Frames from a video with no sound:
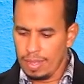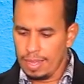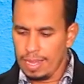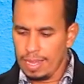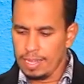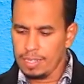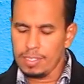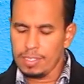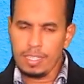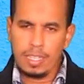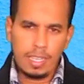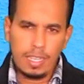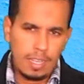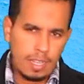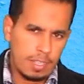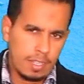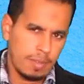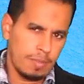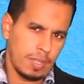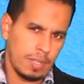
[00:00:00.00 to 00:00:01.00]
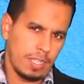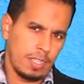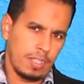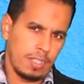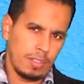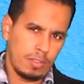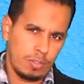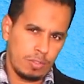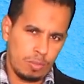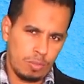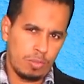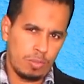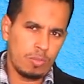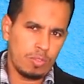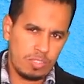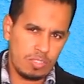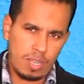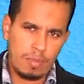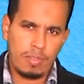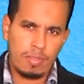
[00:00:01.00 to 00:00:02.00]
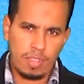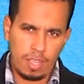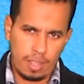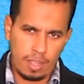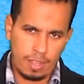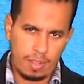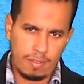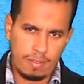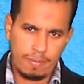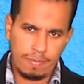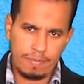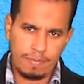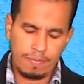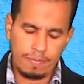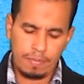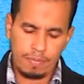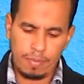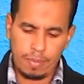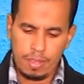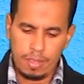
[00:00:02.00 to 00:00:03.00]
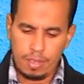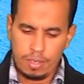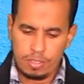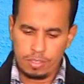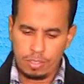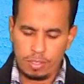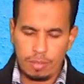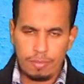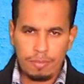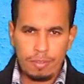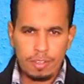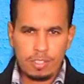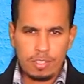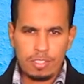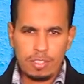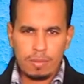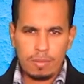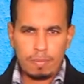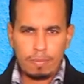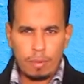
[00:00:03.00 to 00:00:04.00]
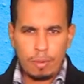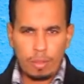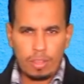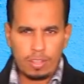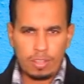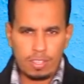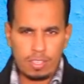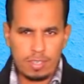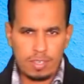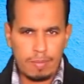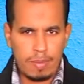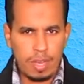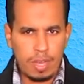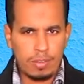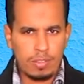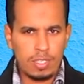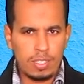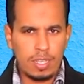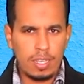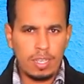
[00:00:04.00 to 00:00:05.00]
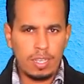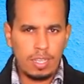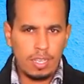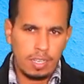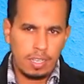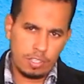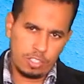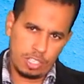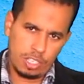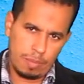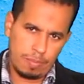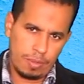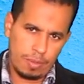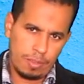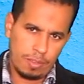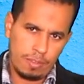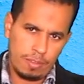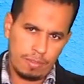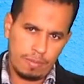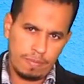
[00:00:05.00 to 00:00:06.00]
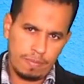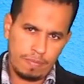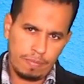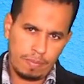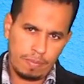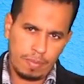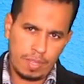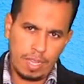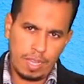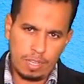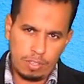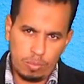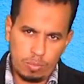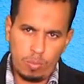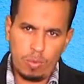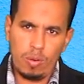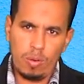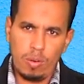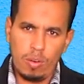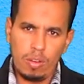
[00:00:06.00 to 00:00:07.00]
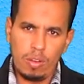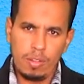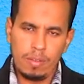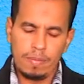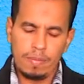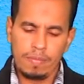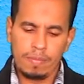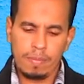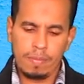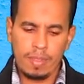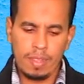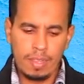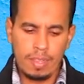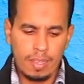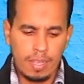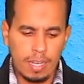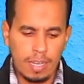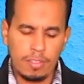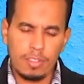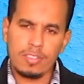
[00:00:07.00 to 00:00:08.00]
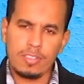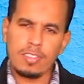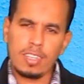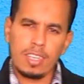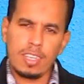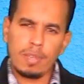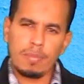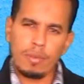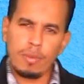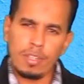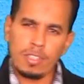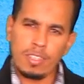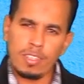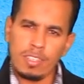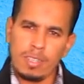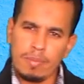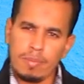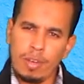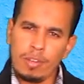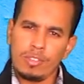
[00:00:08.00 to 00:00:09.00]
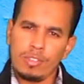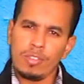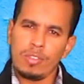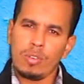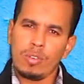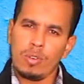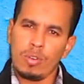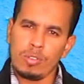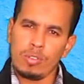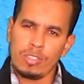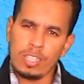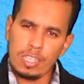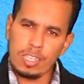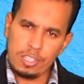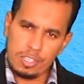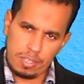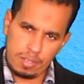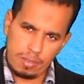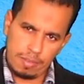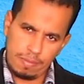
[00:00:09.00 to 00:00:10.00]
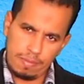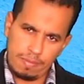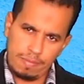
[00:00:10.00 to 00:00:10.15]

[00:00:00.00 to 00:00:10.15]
and he led me to do something. So the first point is about leadership at war, and the second point is about causation,